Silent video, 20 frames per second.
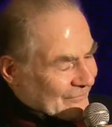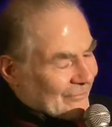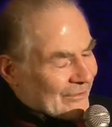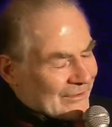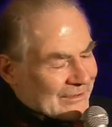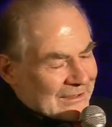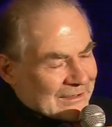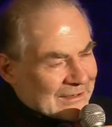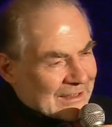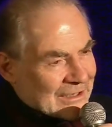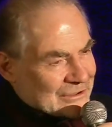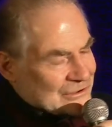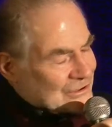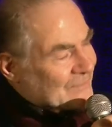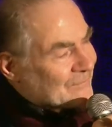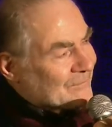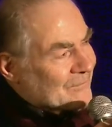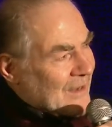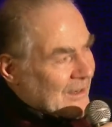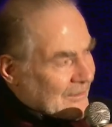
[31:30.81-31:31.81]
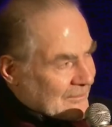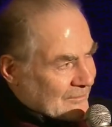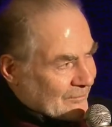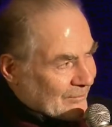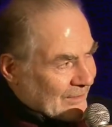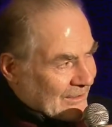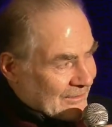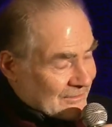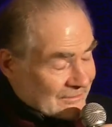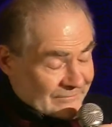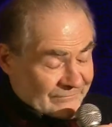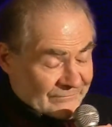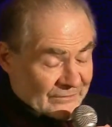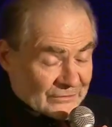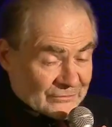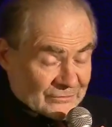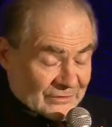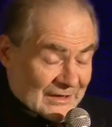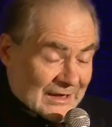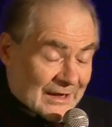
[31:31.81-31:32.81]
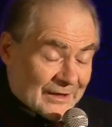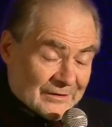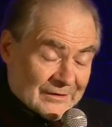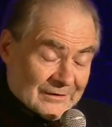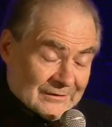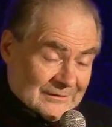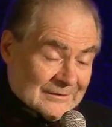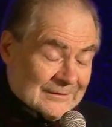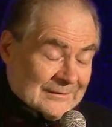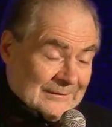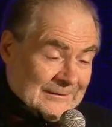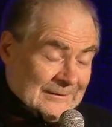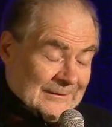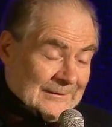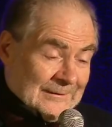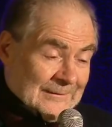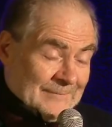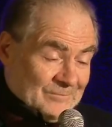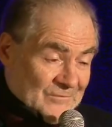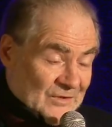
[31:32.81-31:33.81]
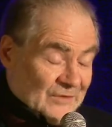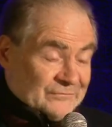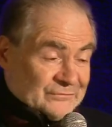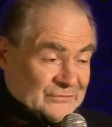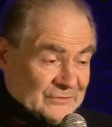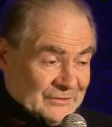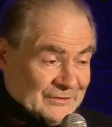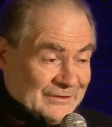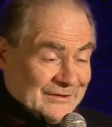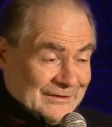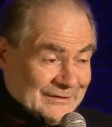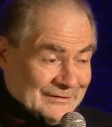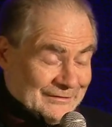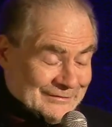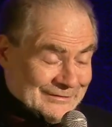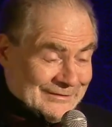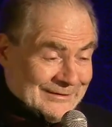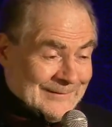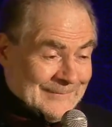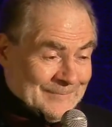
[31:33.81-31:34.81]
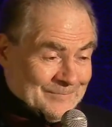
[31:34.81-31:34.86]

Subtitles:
So I think it actually maximized the vote. The other difference is